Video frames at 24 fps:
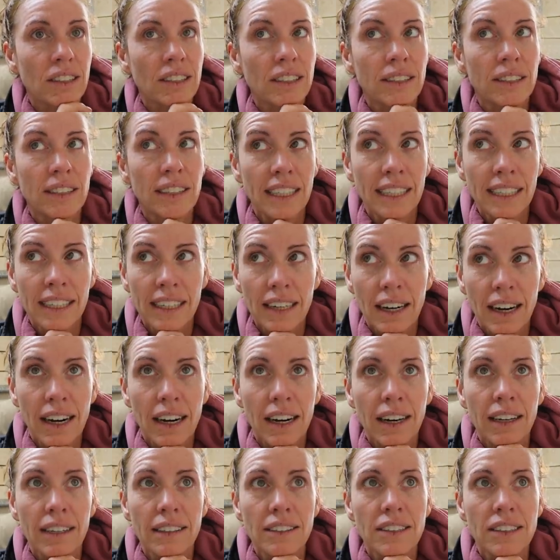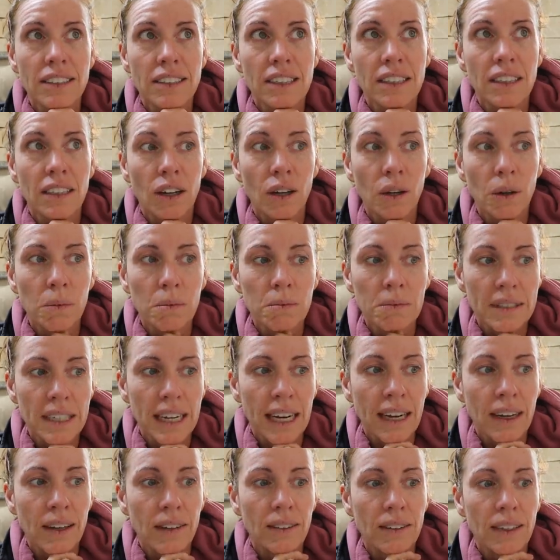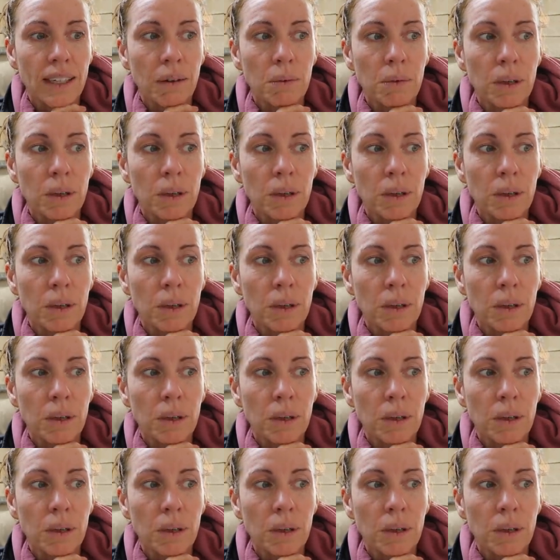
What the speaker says: her into the ER just in our hometown,